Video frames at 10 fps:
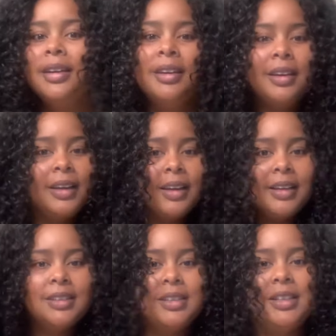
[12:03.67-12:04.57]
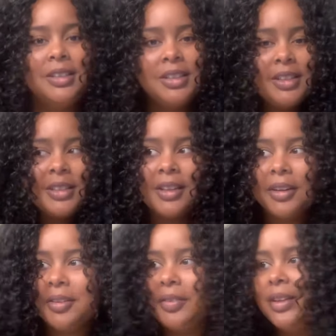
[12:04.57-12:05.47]
Yes, she's
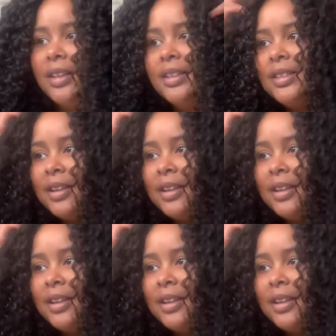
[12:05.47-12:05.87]
serving.